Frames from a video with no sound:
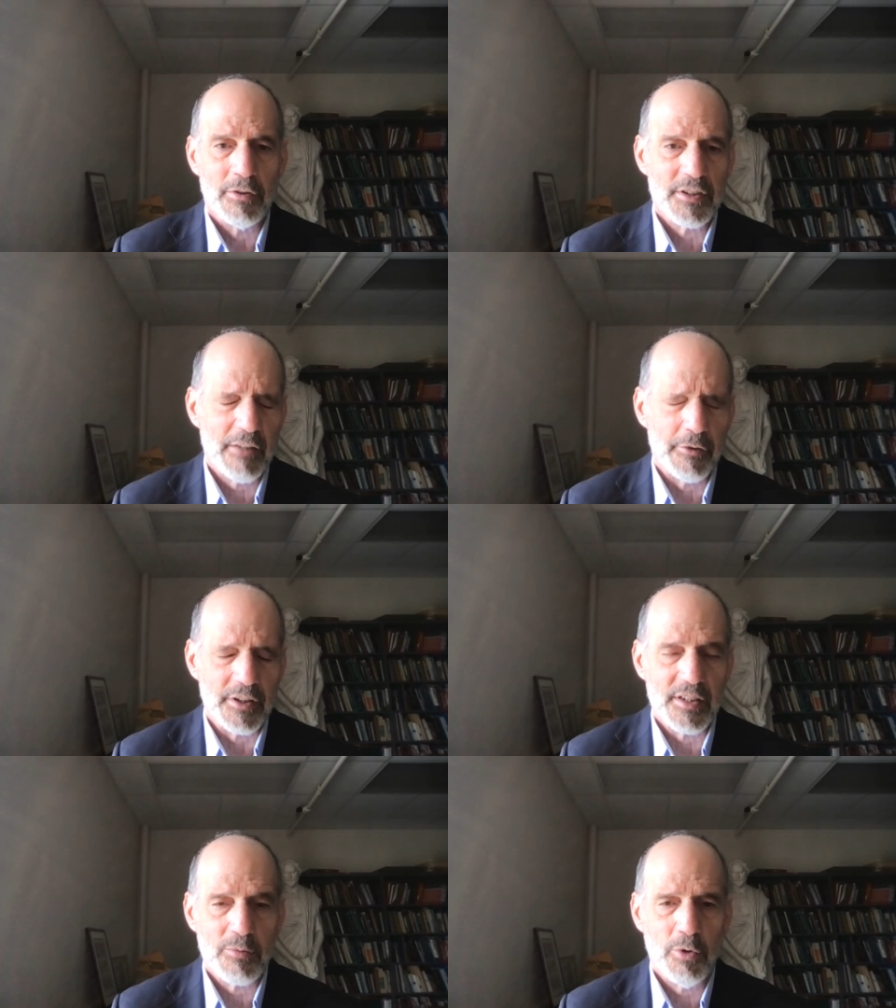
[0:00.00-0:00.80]
Several
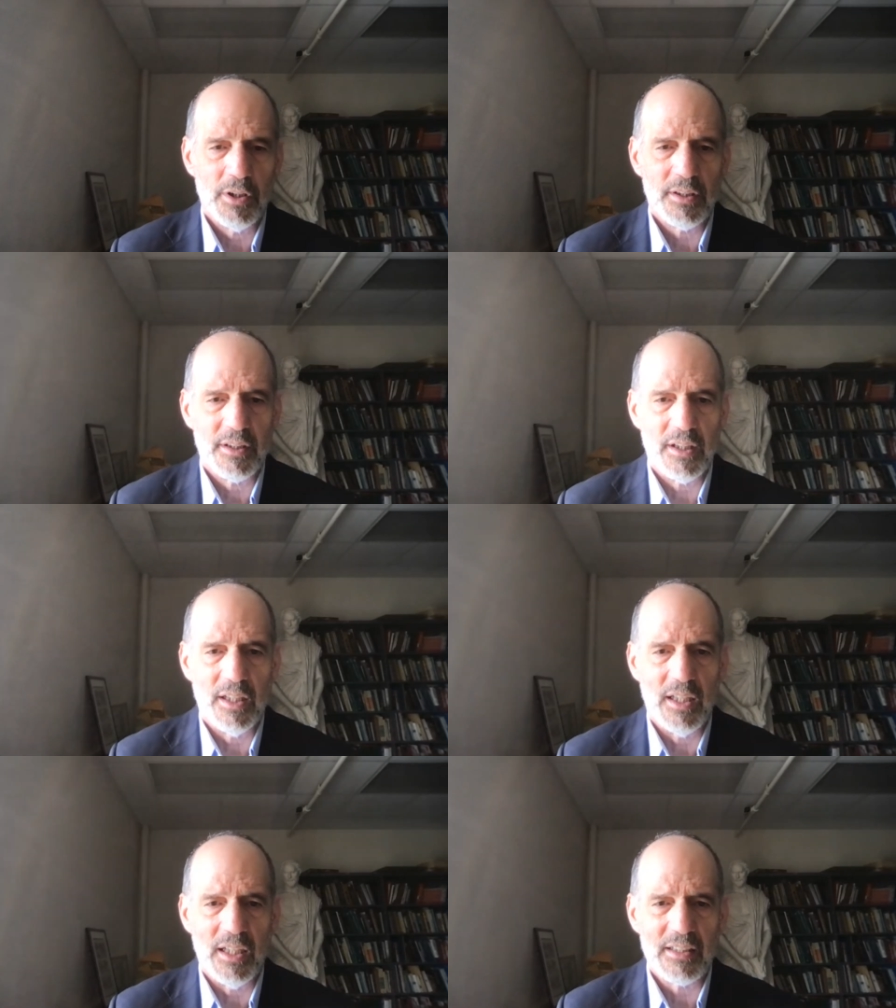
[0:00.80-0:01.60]
reasons. One,
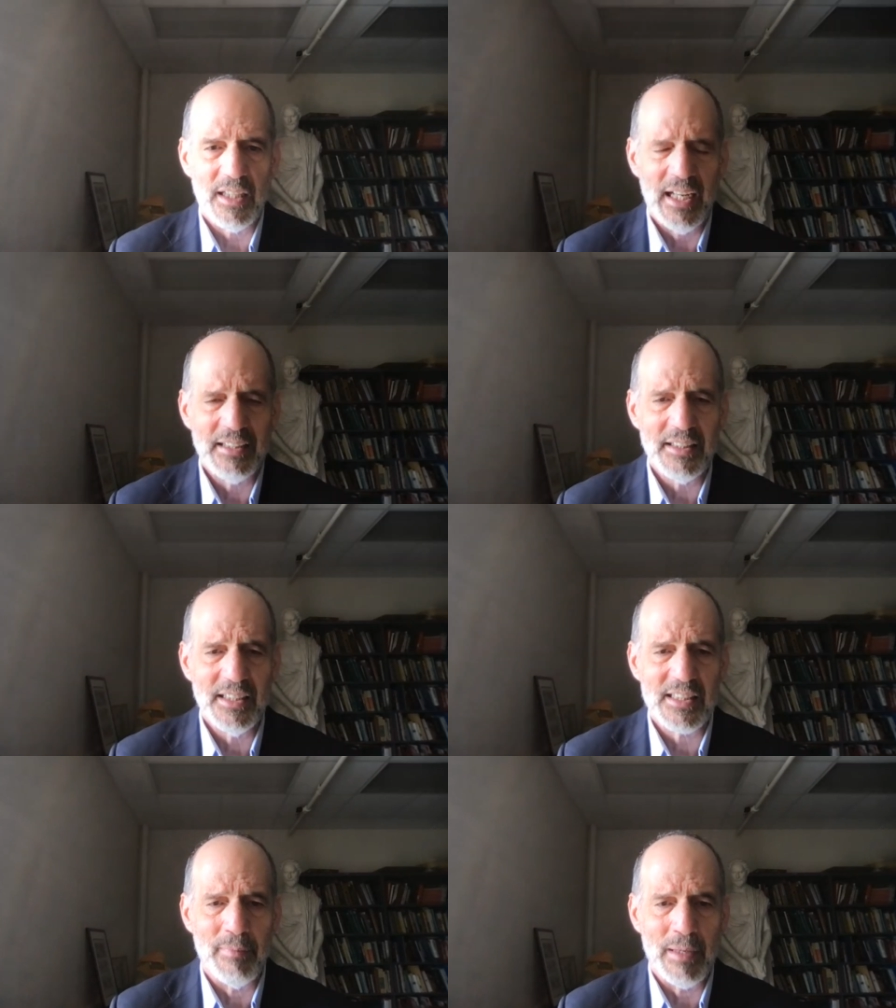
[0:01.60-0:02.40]

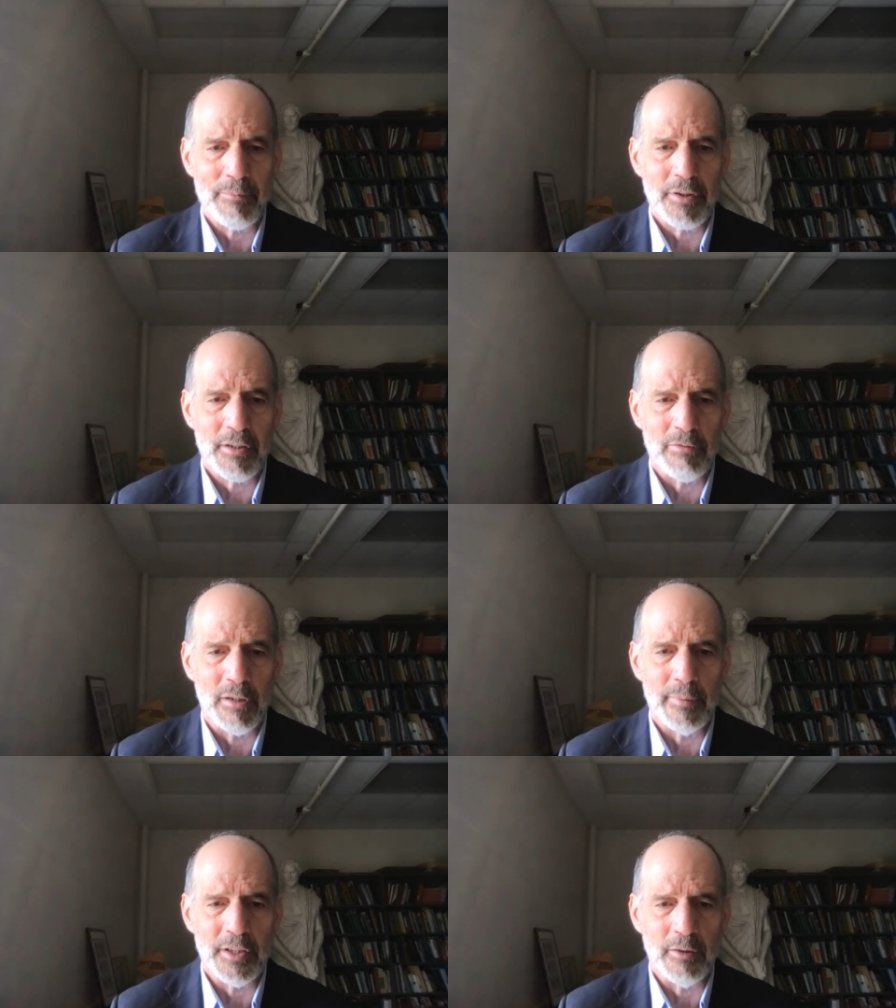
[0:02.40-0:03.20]
Antony is a member of the
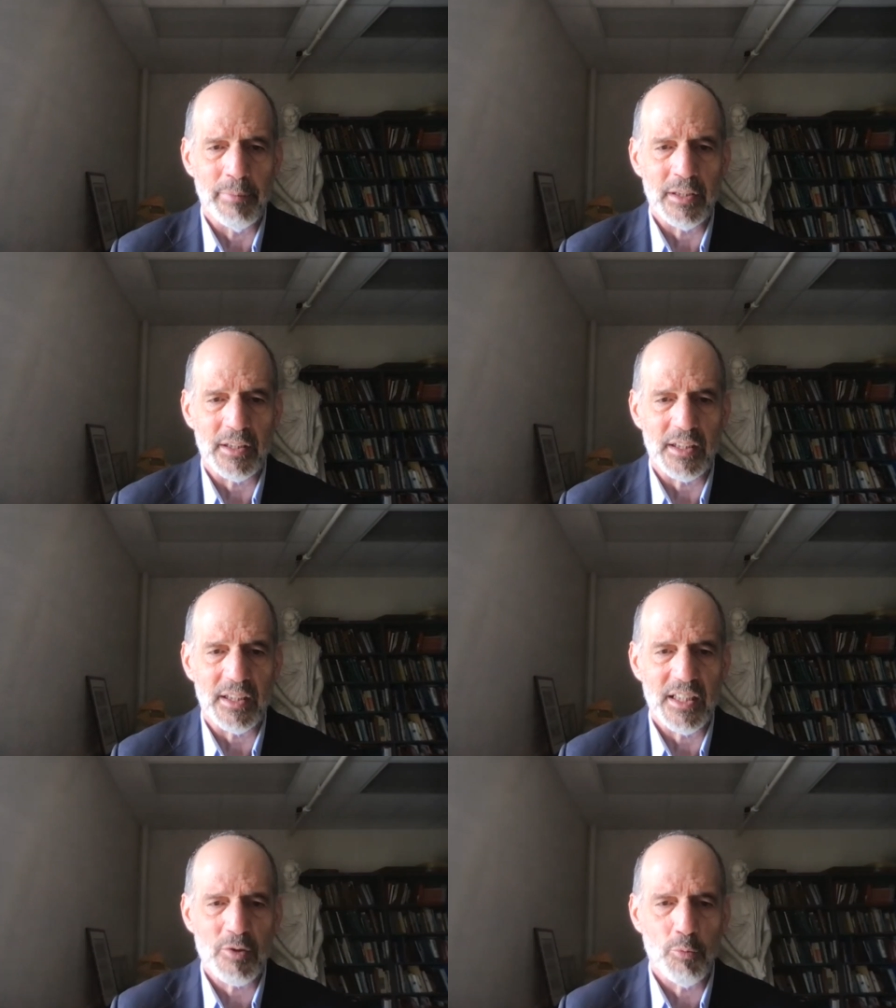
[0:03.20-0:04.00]
Roman
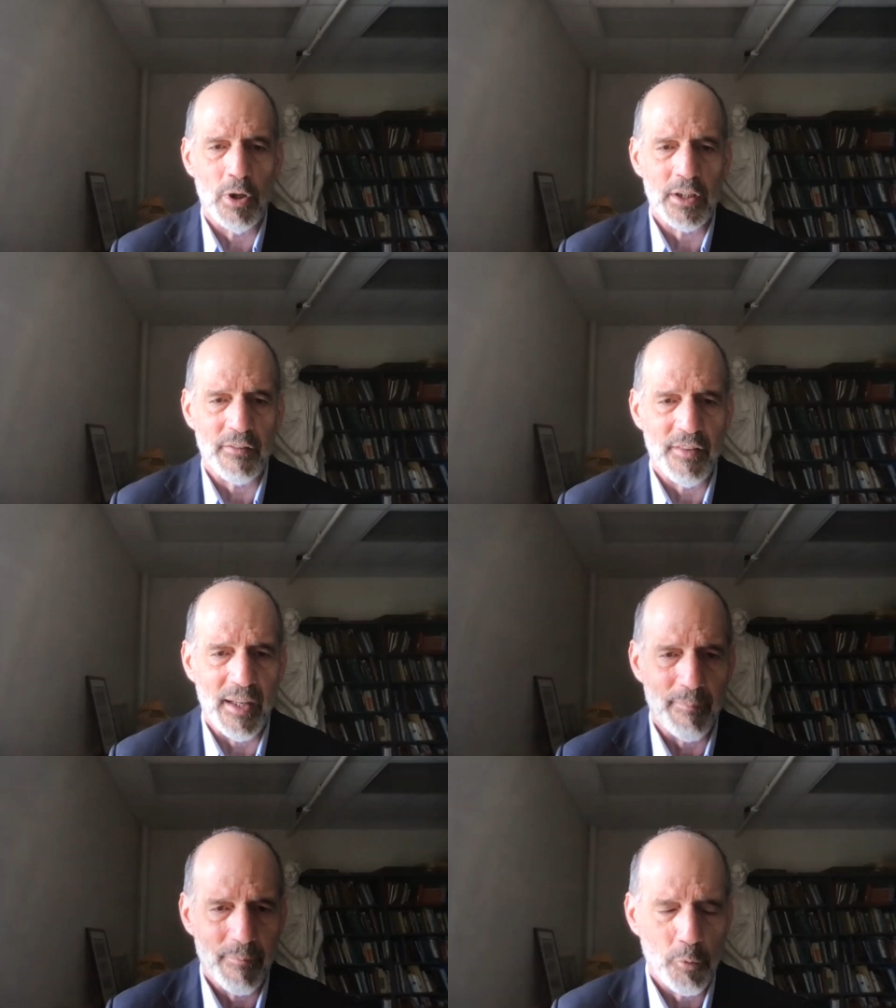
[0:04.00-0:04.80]
nobility. He's one of
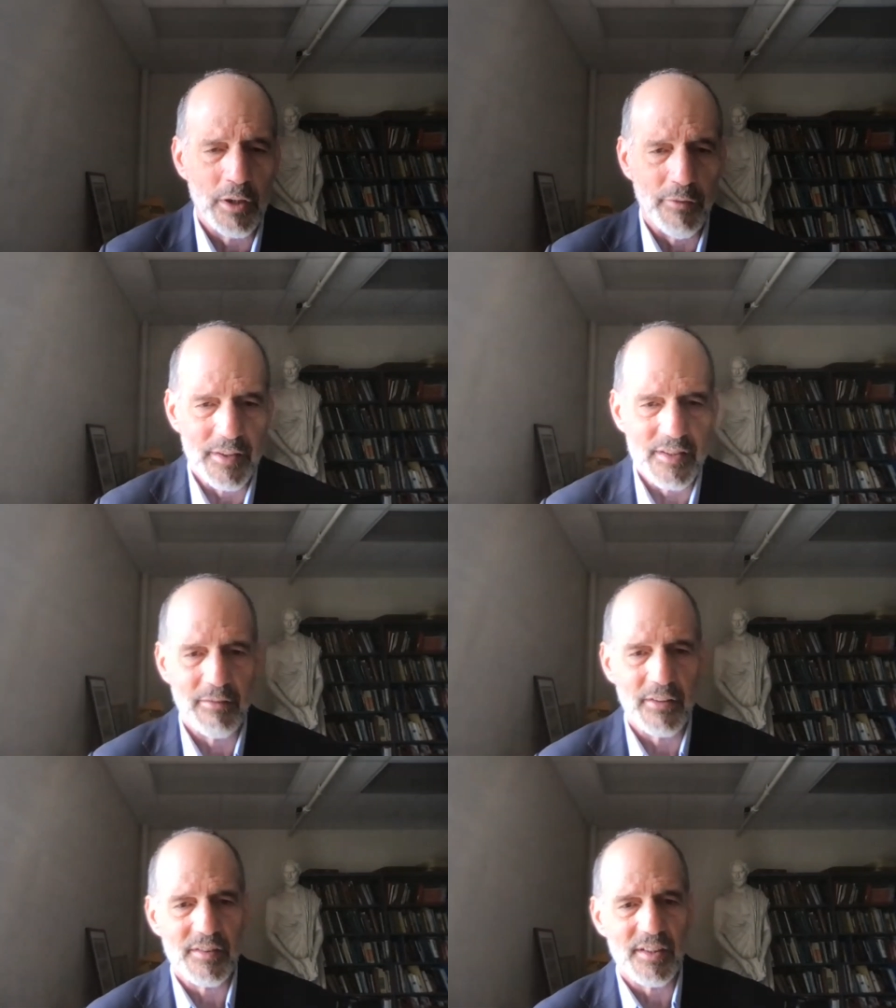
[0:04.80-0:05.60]
them. One of us,
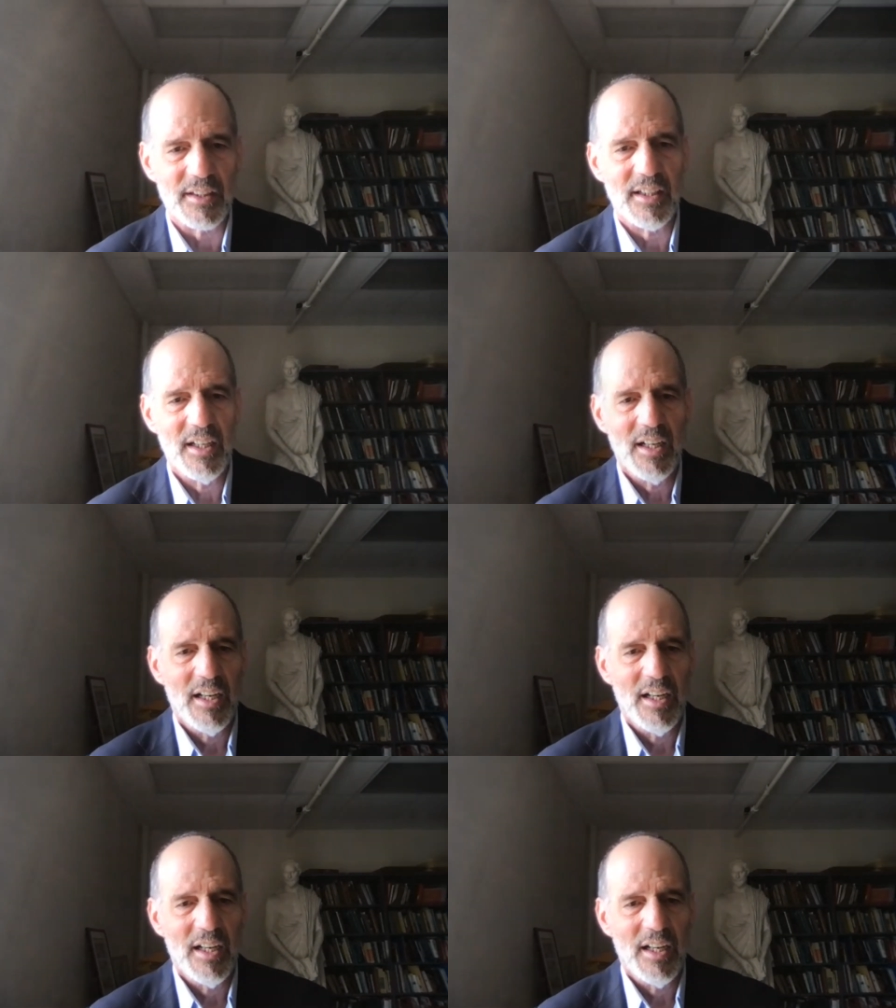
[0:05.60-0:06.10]
they would have said.